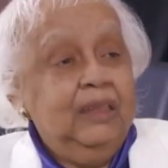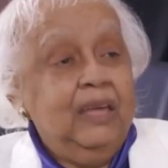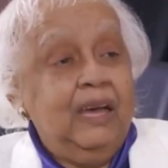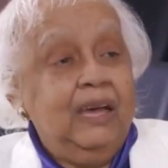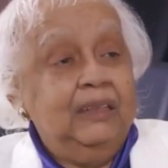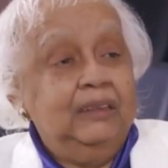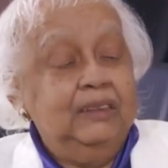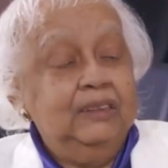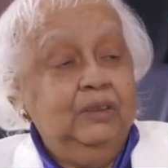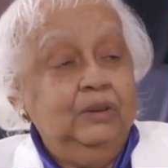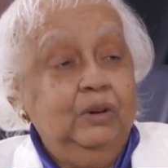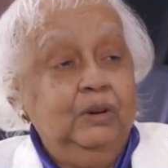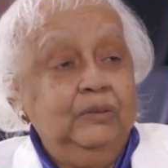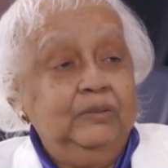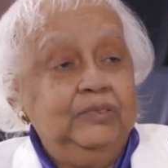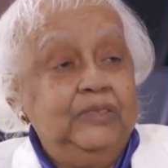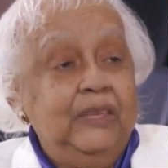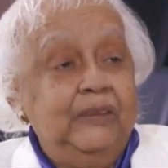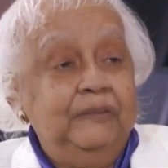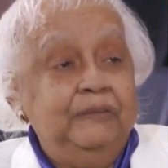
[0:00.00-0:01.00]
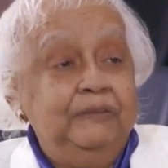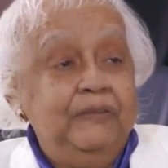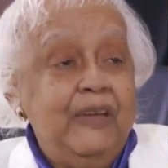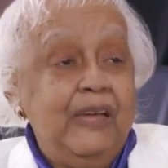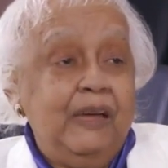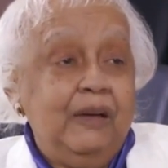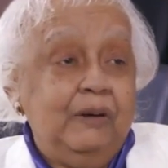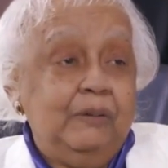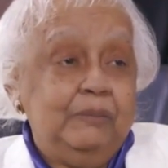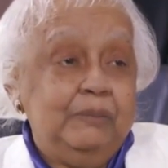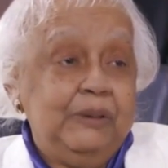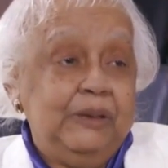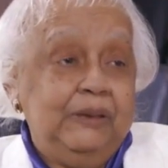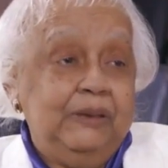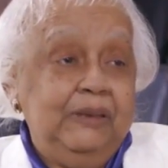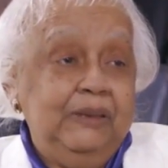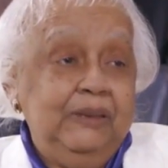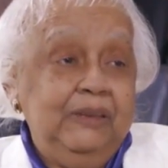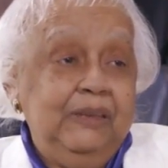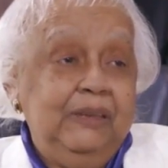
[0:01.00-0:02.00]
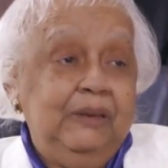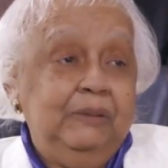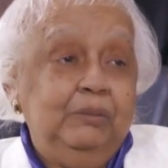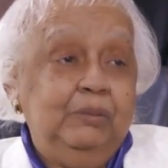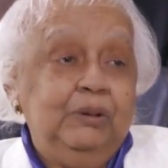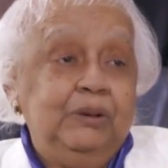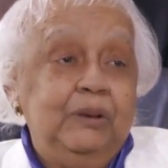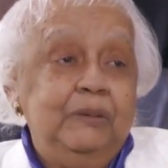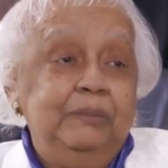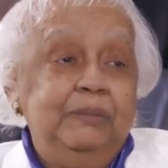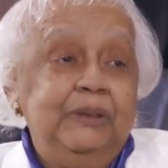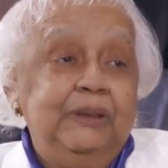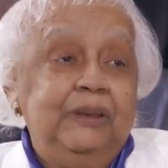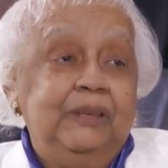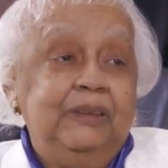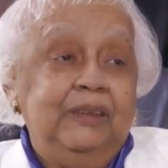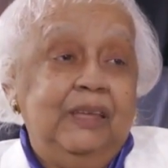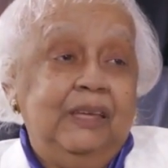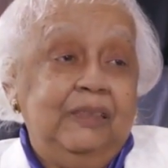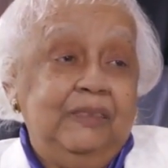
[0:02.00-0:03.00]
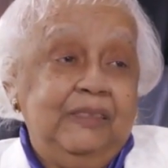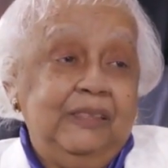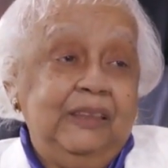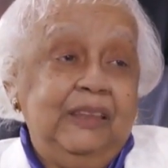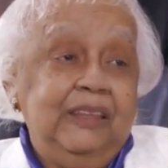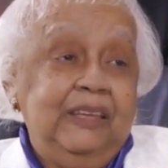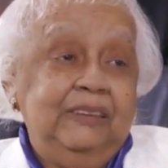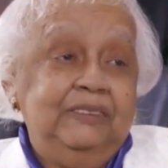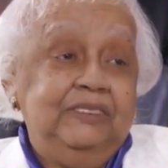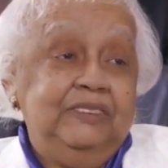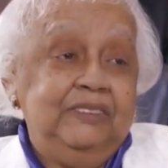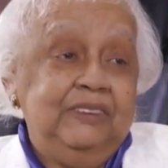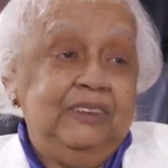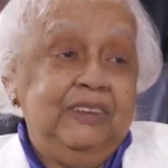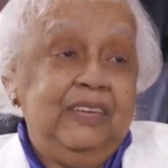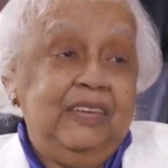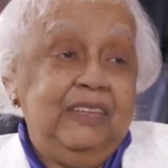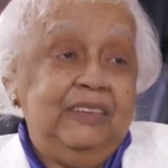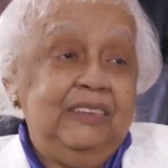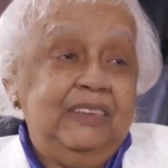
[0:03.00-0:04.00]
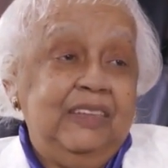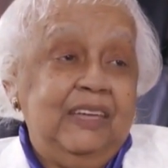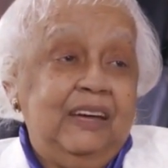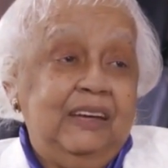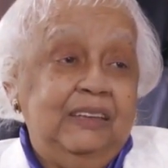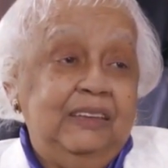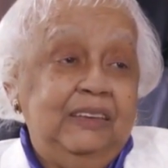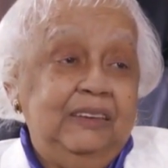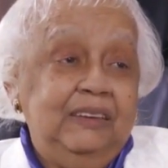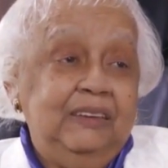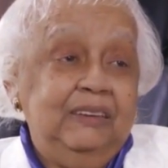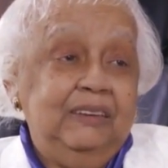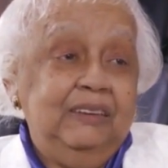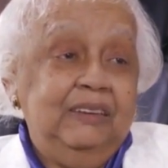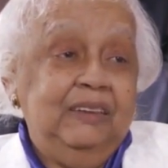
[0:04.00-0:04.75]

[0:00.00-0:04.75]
Now, I knew if they found me, it would have been another lynching that night.